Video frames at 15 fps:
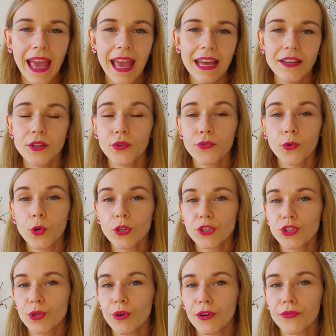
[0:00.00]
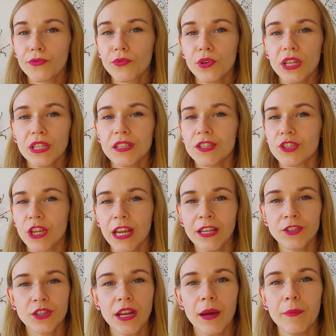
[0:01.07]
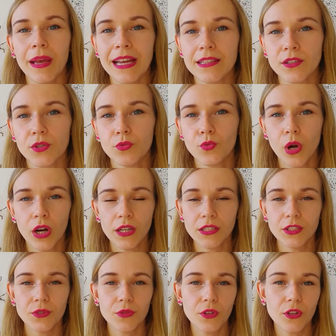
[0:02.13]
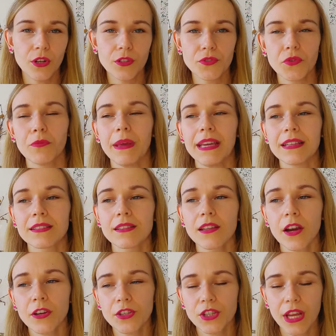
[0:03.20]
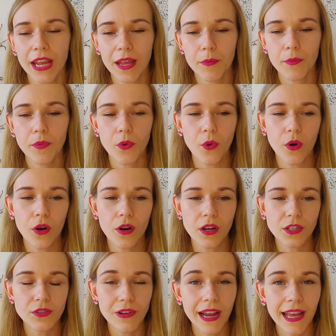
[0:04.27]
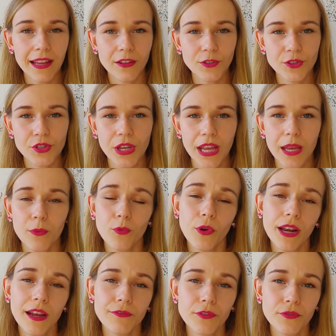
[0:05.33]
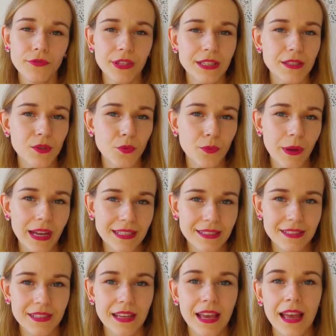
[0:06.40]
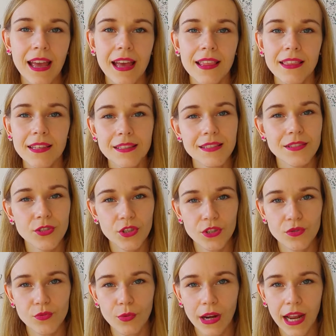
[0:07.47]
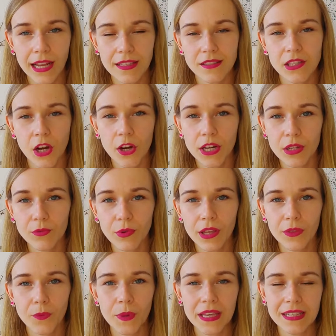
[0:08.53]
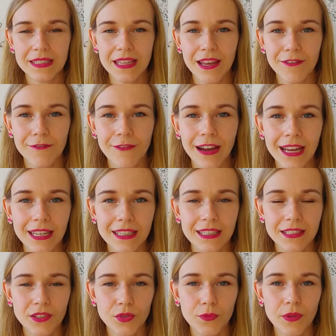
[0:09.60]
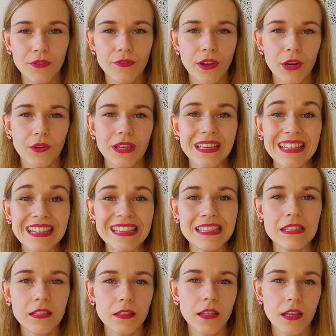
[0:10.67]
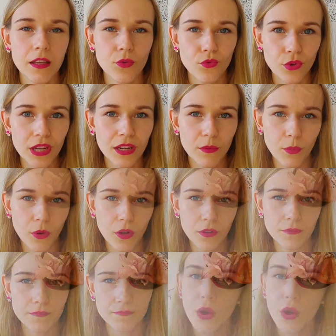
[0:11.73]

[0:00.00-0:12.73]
And of course, you are free to change it up as you want. You could also make a star shape or a triangle shape, whatever fits you best. This is just what I started with because I find it to be very easily readable.